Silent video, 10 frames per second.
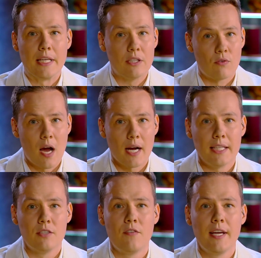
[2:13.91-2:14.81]

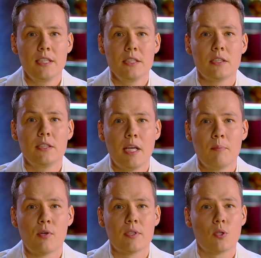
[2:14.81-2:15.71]
Iraq invaded
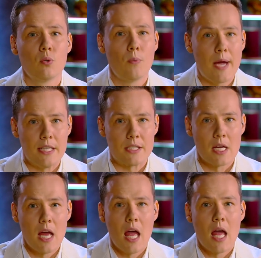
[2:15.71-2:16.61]
neighboring Kuwait